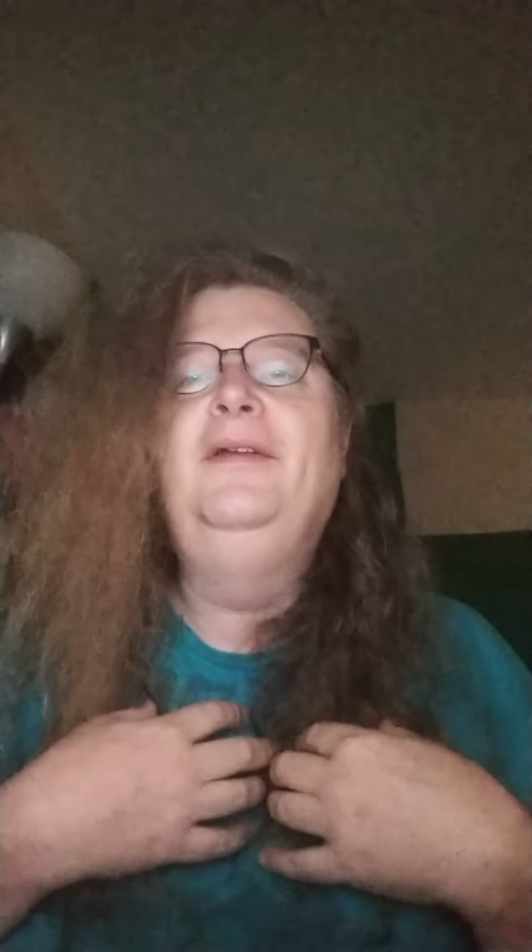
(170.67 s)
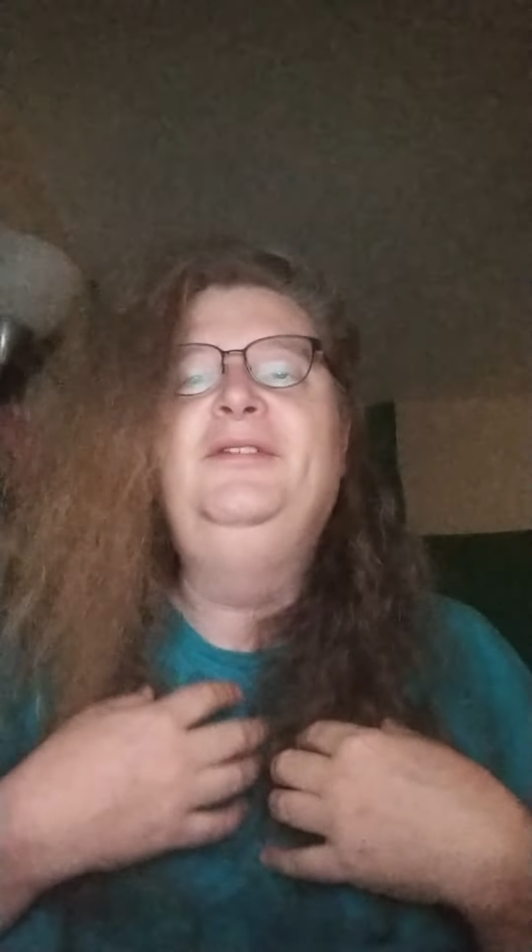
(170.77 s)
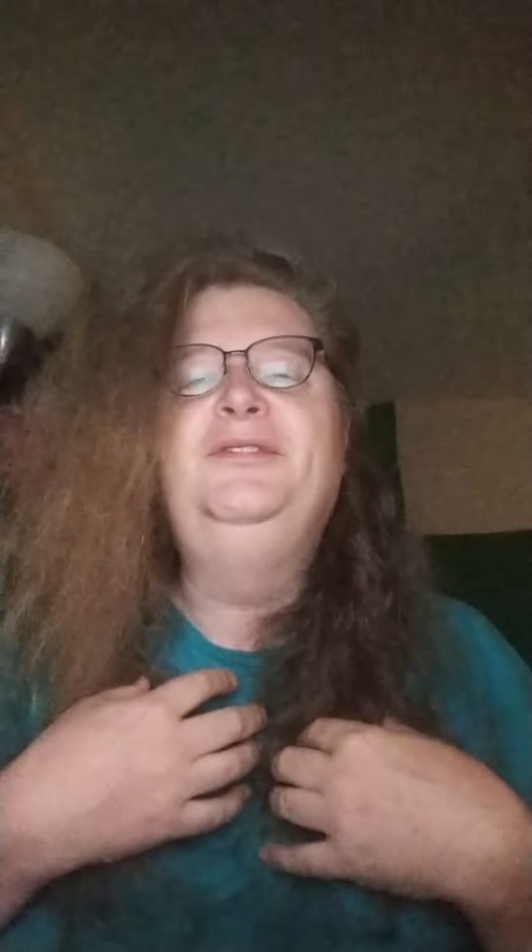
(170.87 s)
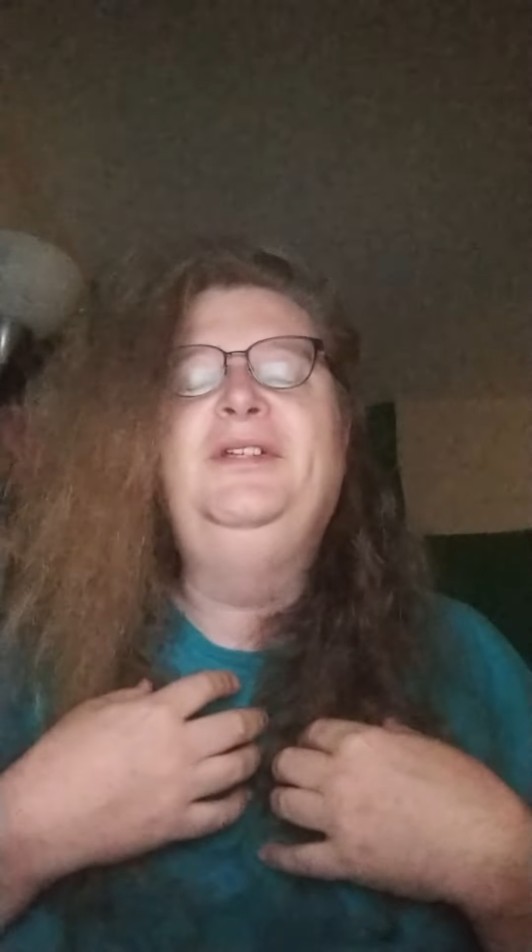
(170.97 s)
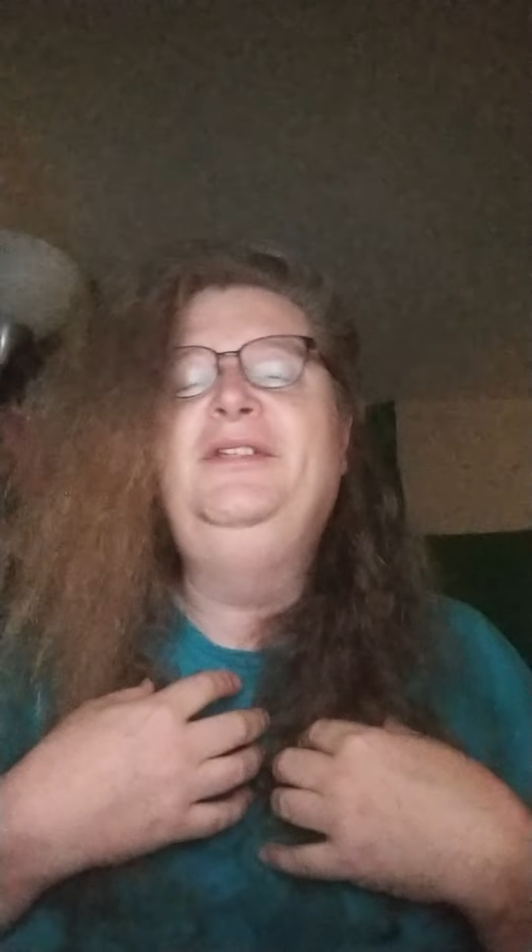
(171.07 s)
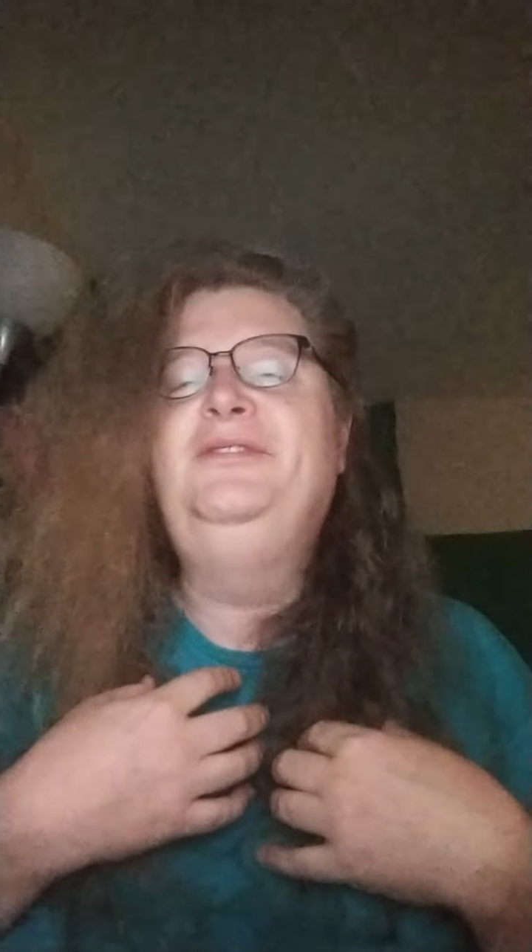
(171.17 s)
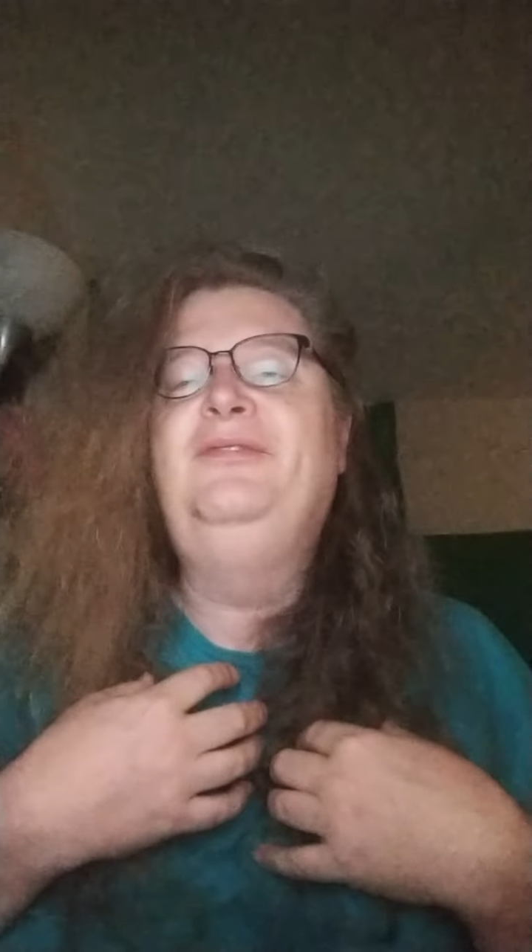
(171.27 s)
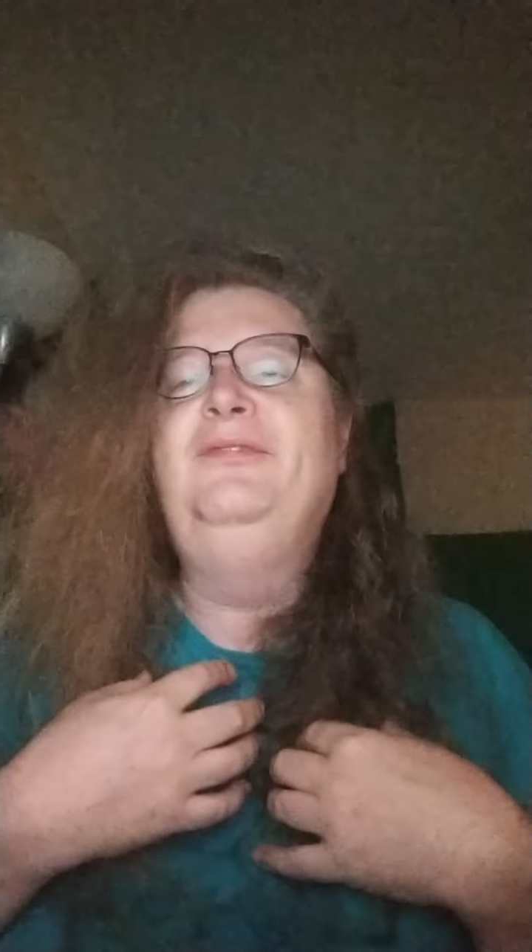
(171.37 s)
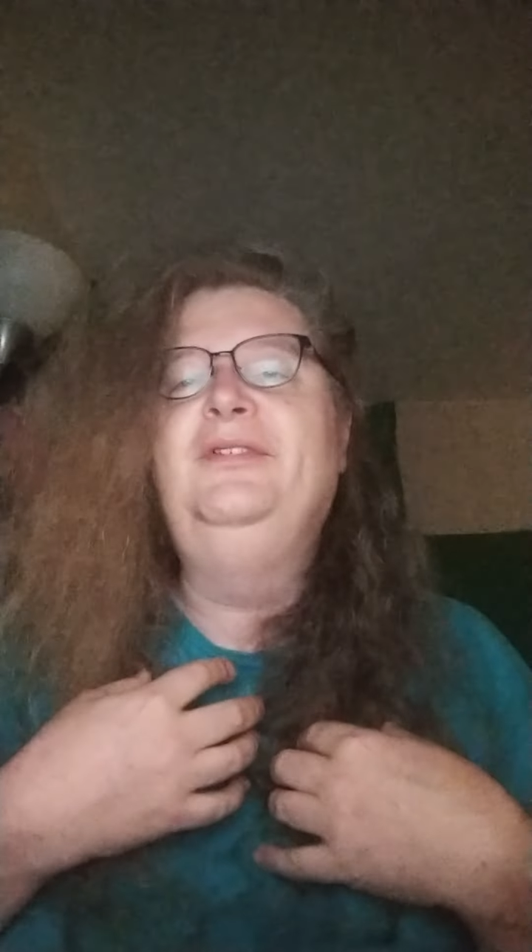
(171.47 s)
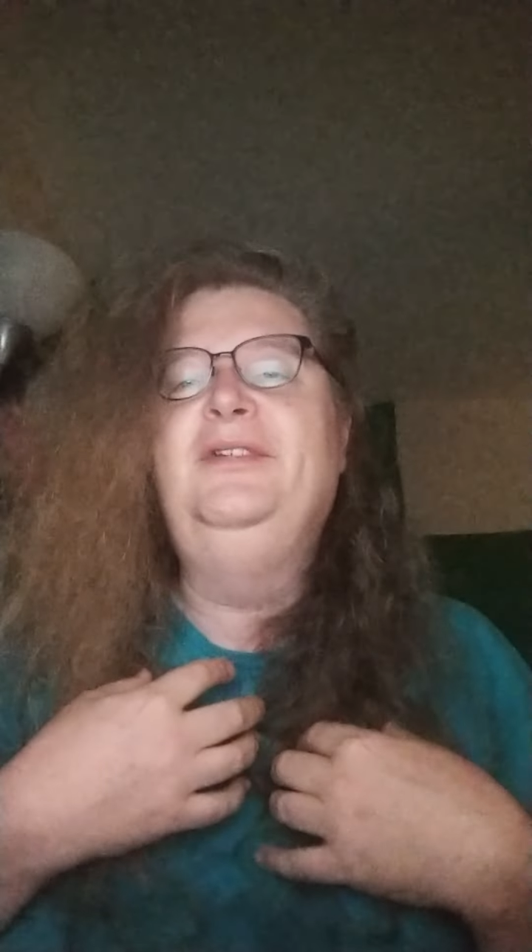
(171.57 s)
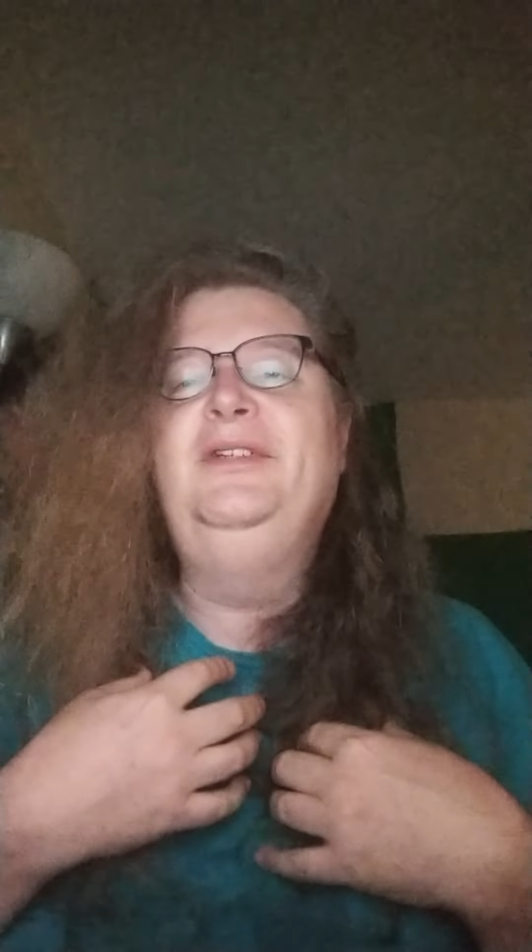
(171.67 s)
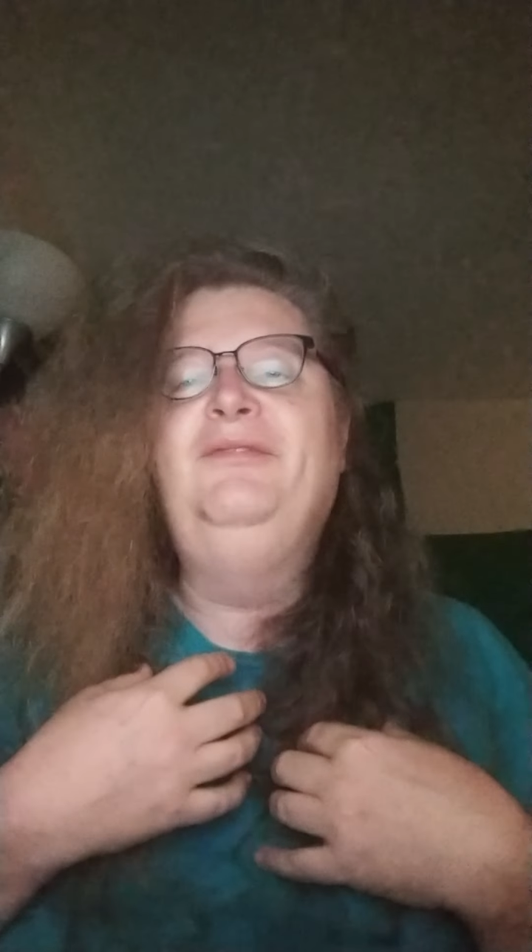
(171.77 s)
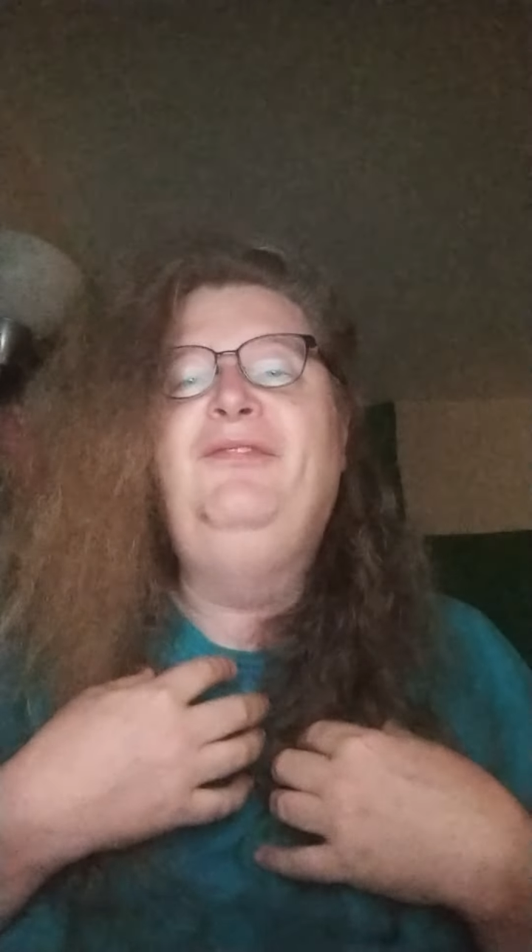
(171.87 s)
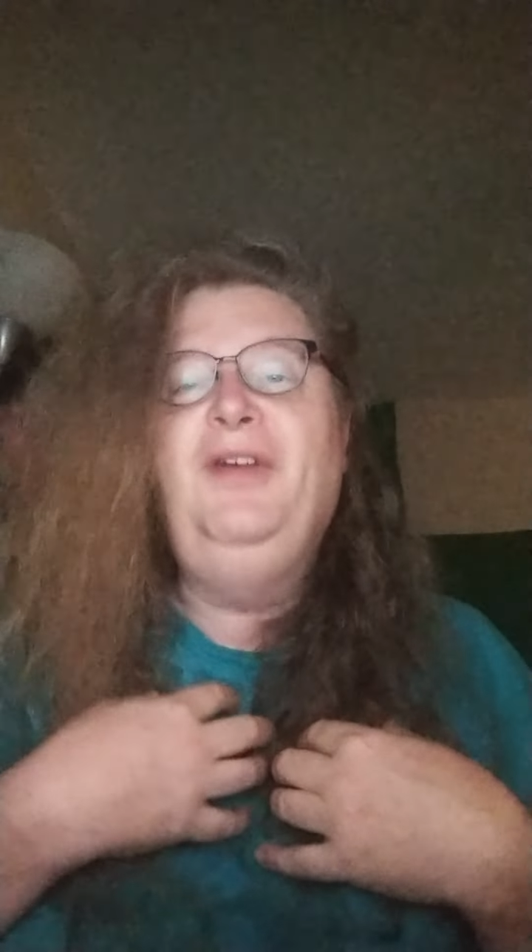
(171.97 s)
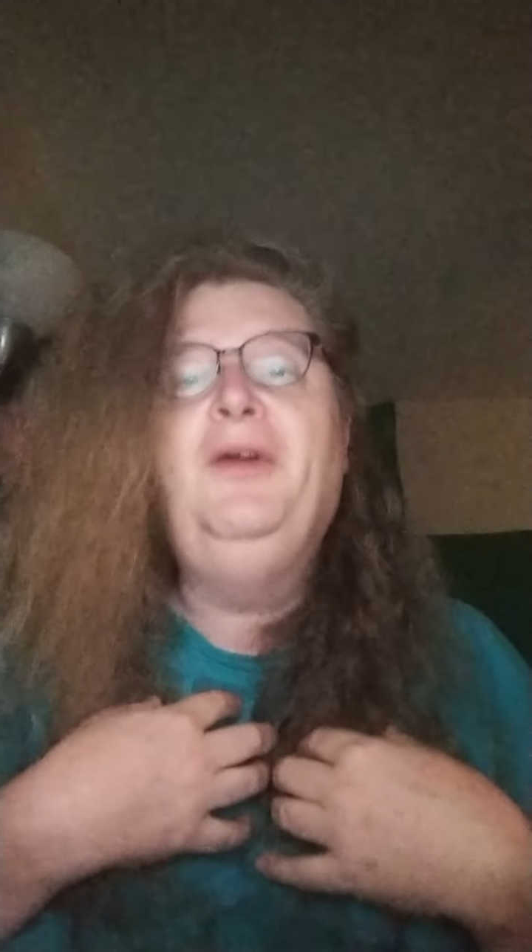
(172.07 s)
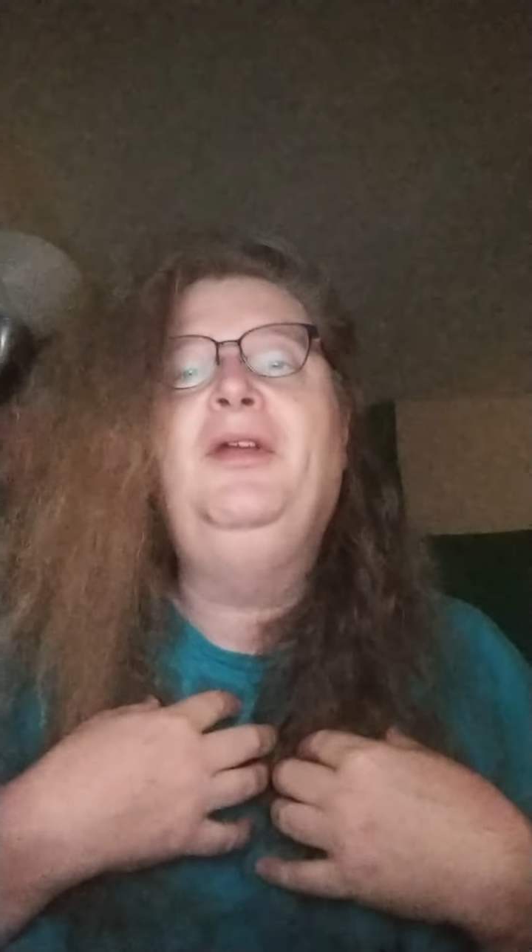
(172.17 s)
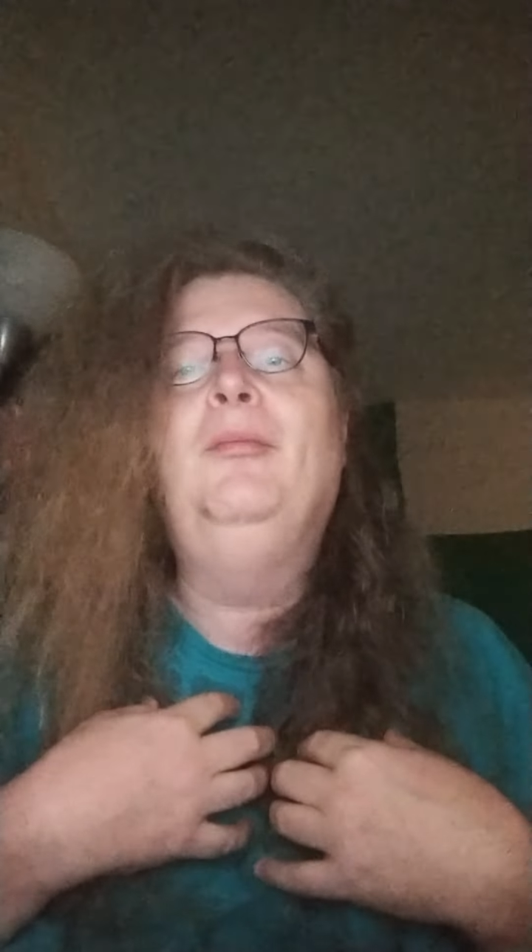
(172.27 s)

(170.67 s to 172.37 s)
is very